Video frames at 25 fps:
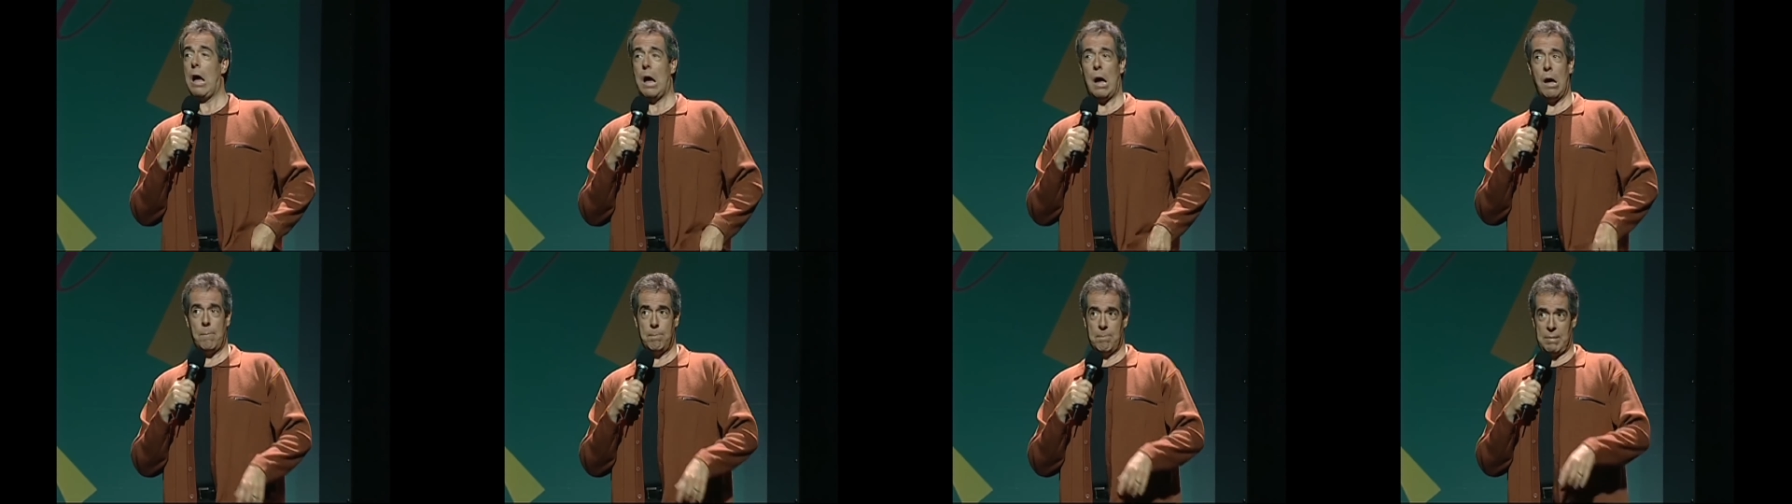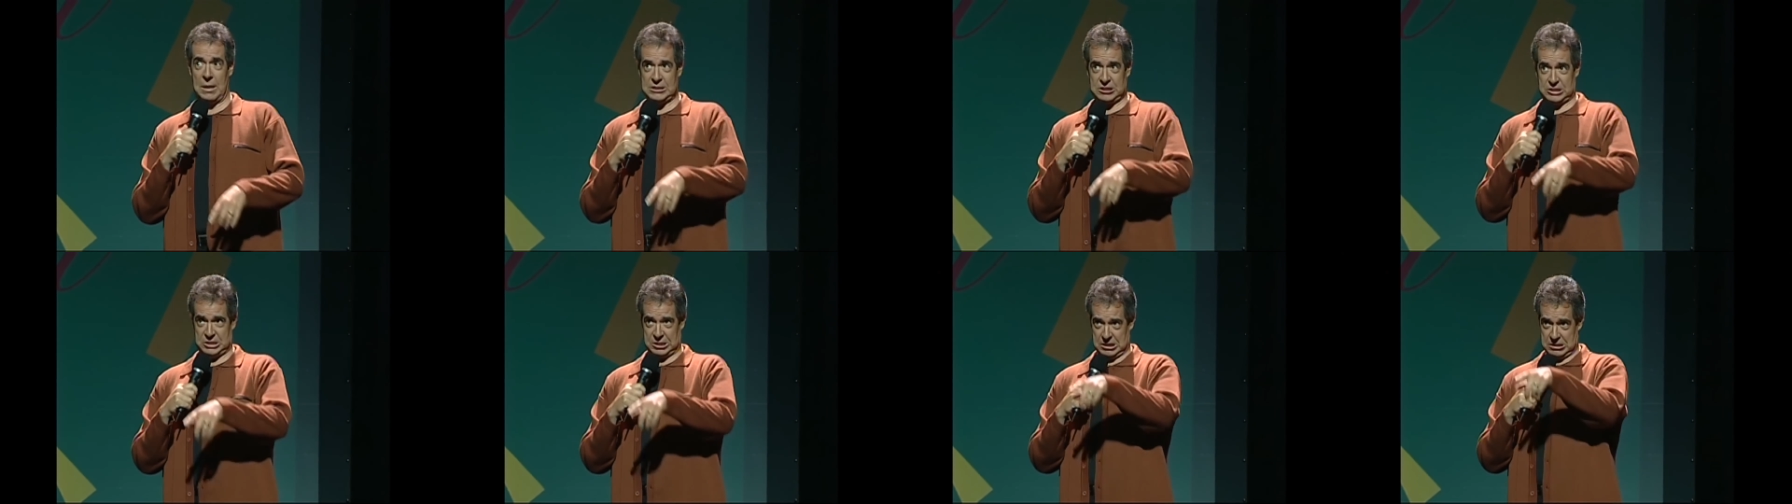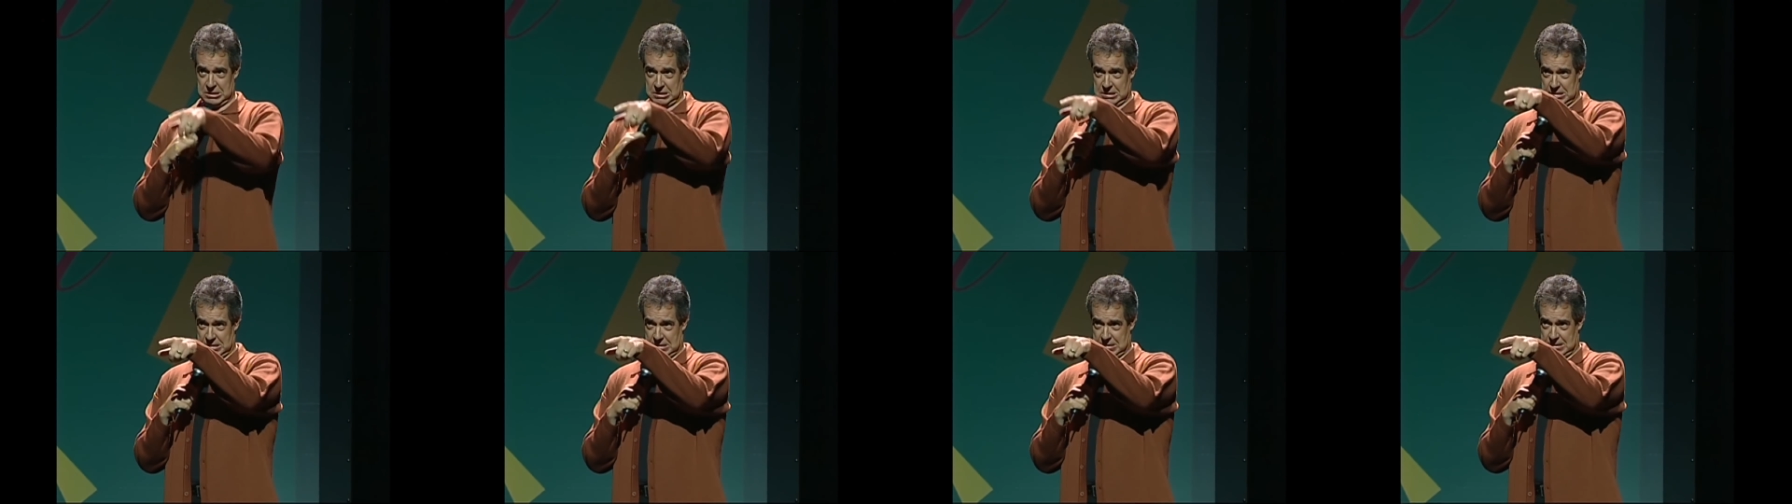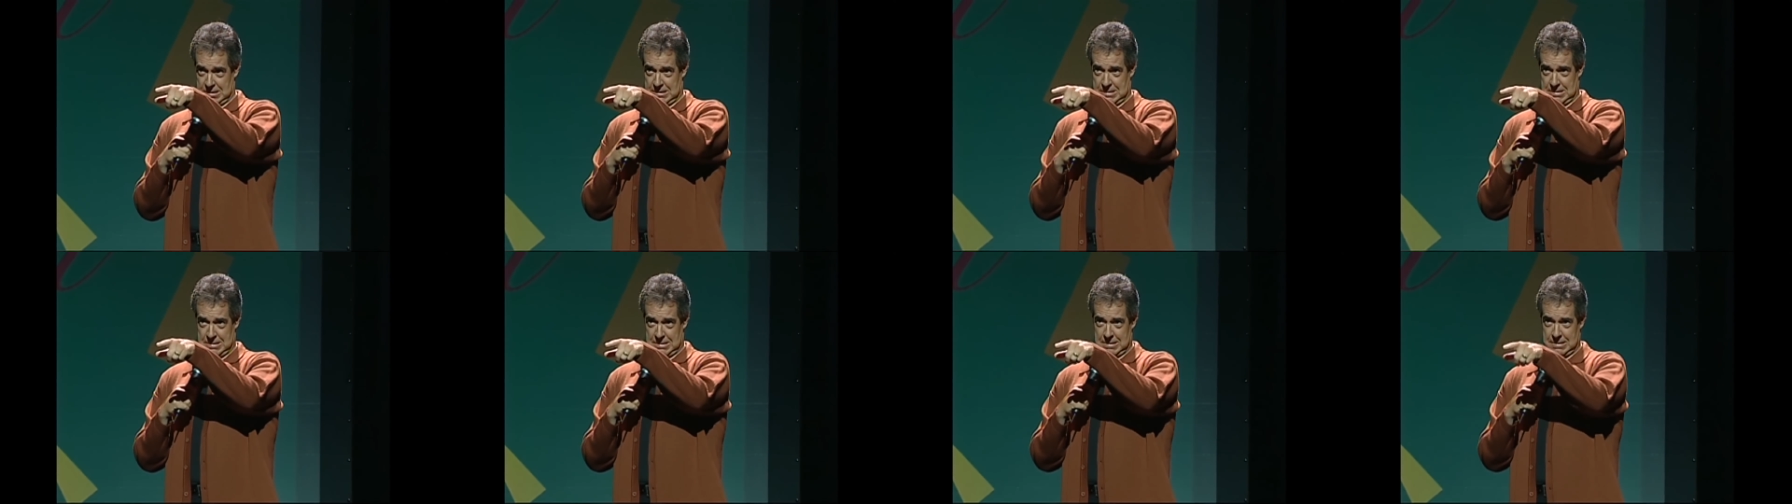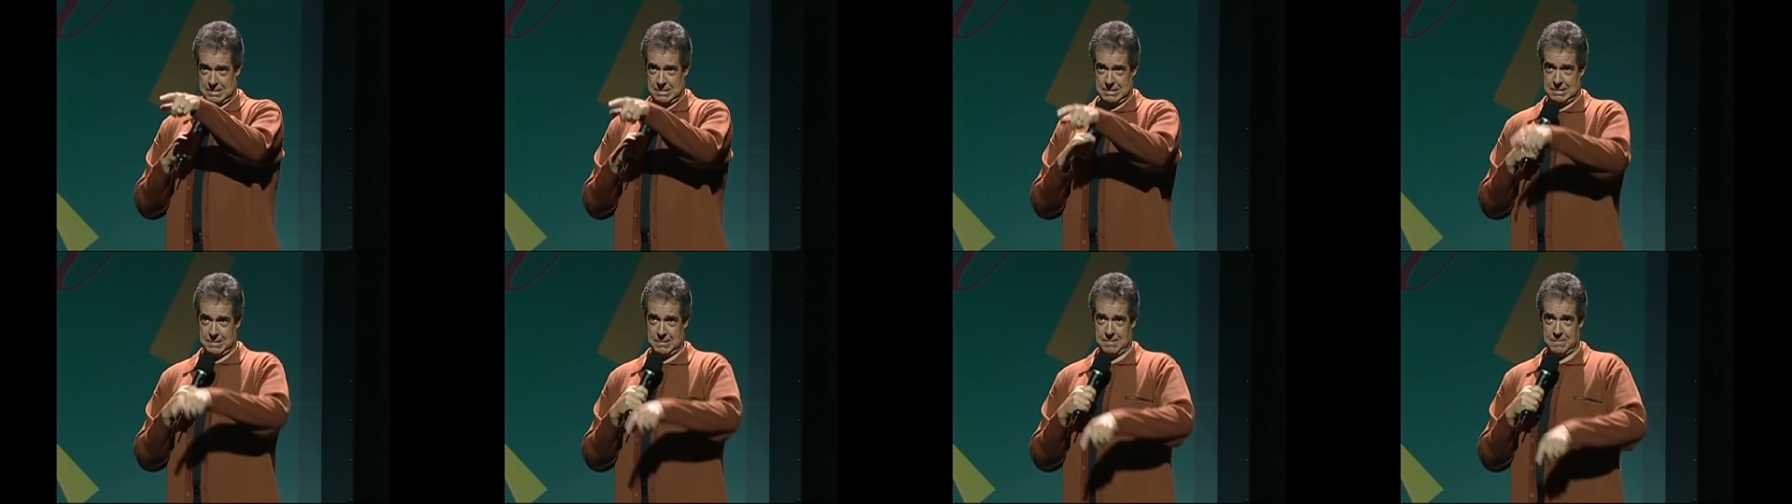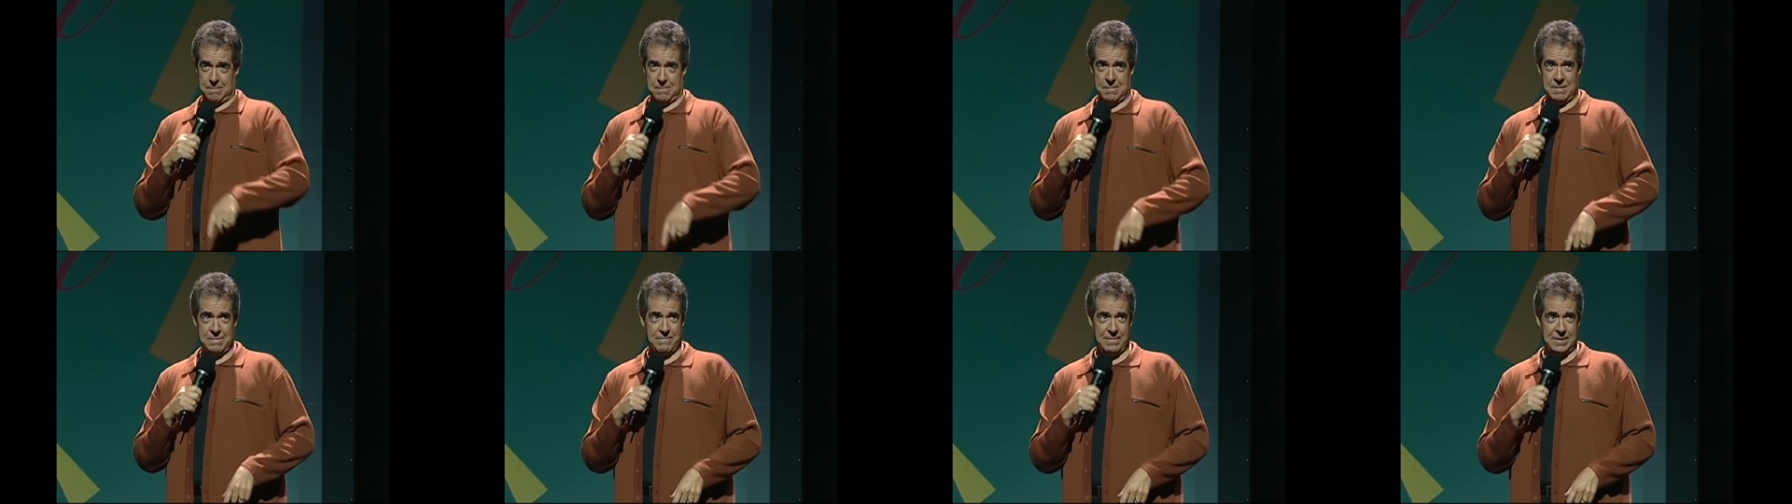I'll bet you
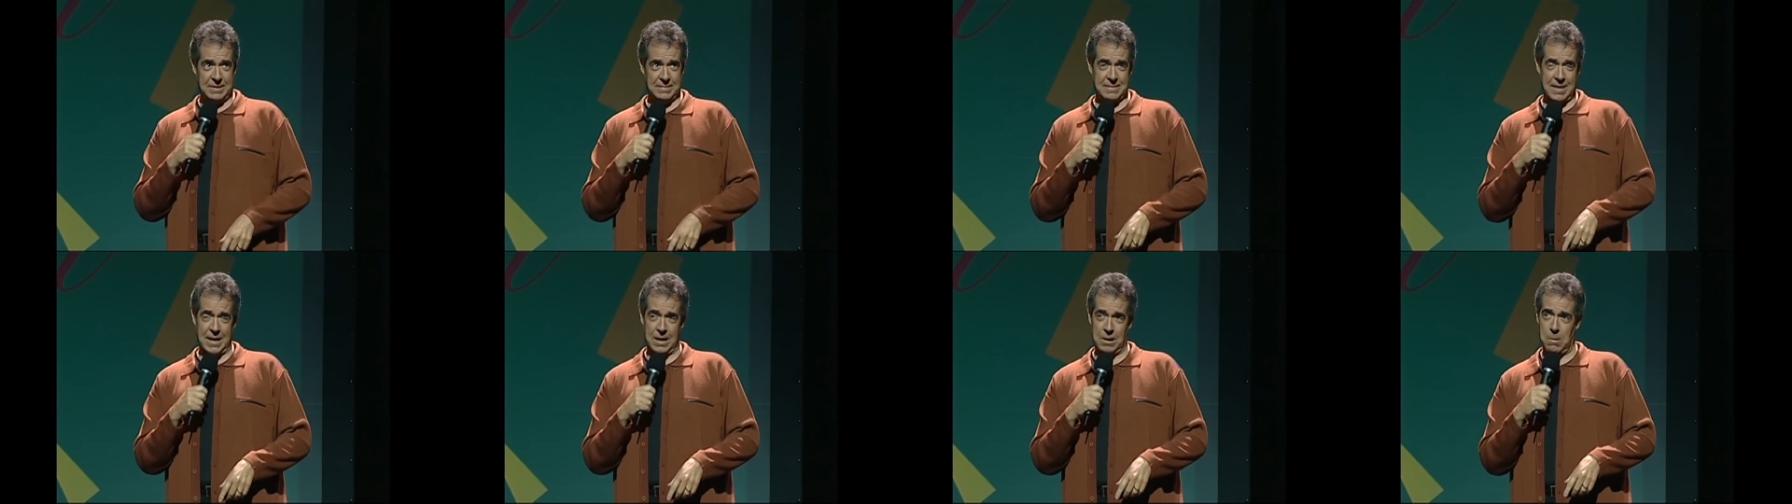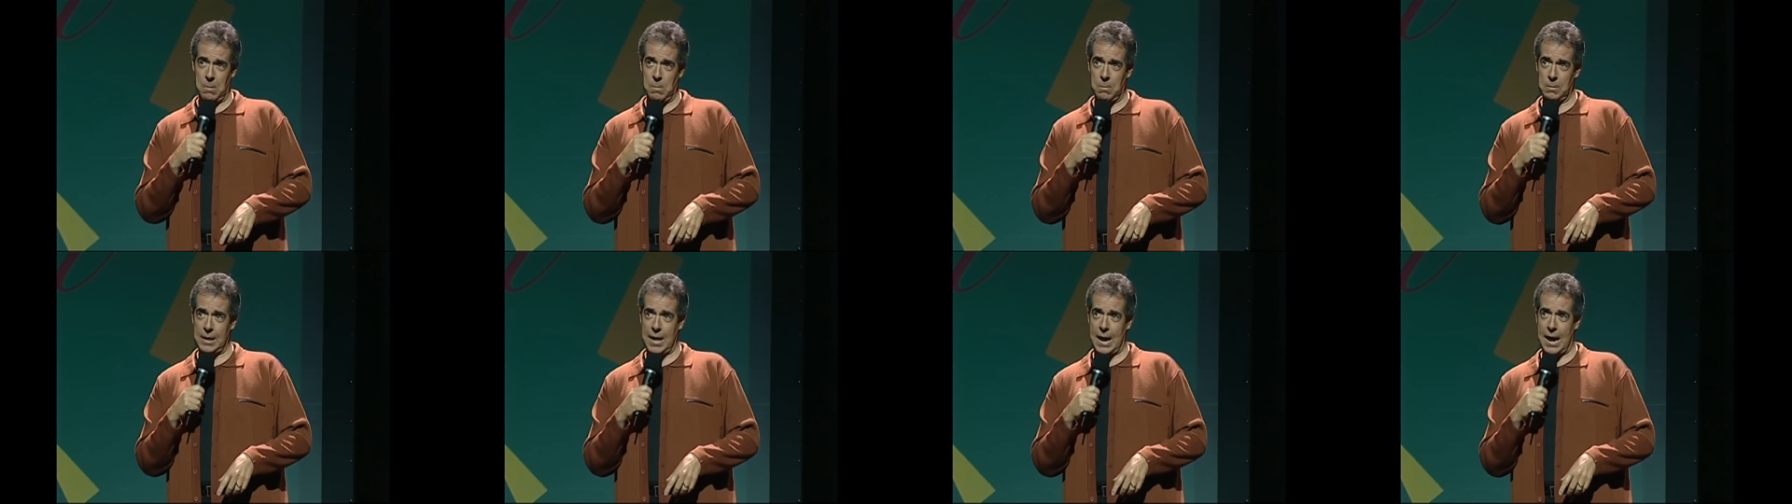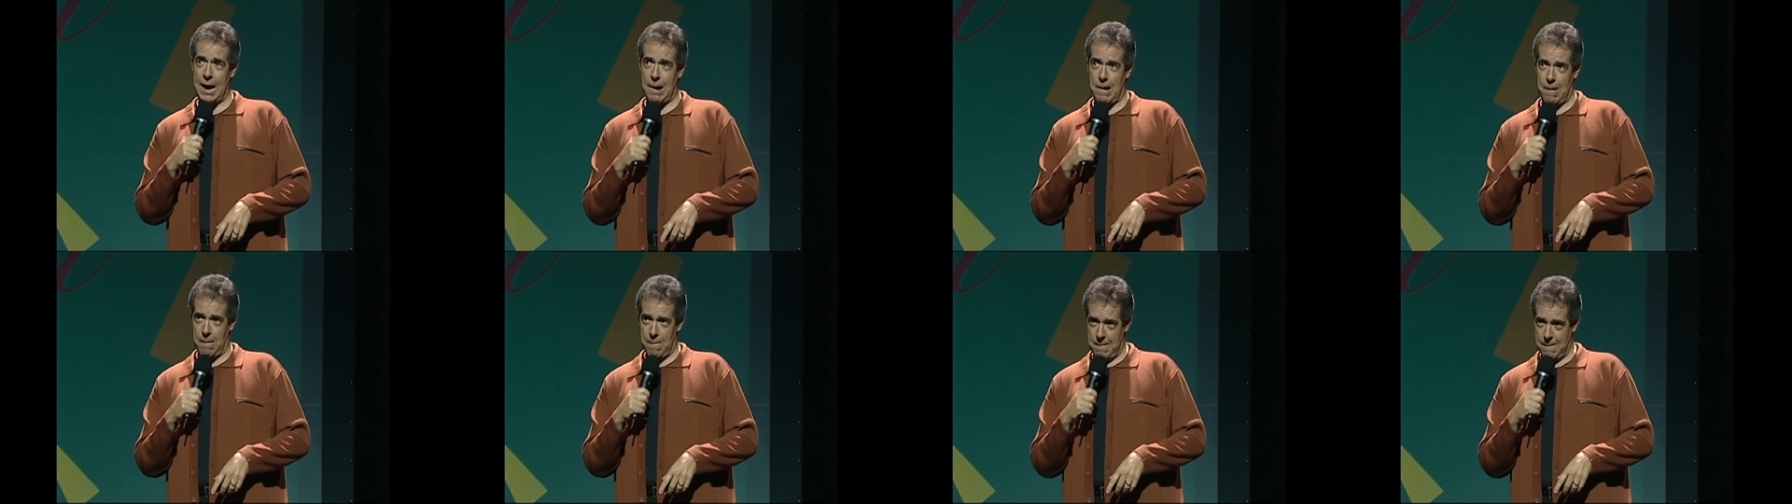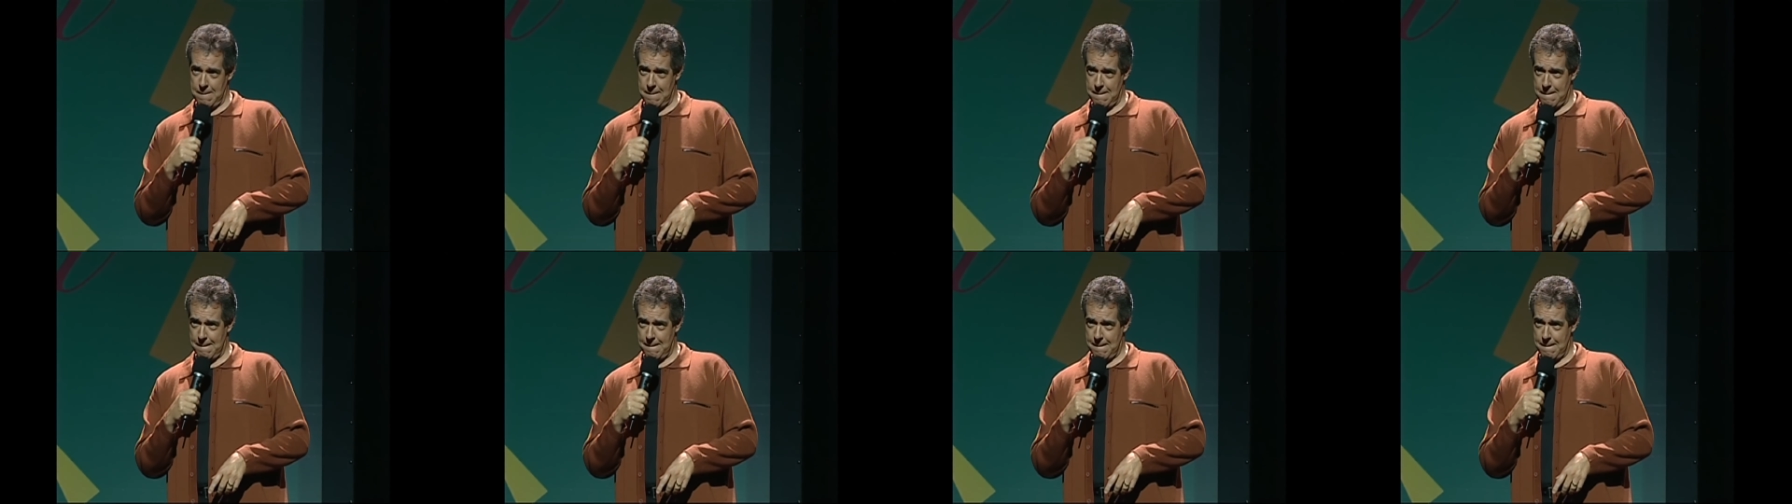we've eaten that whole cow.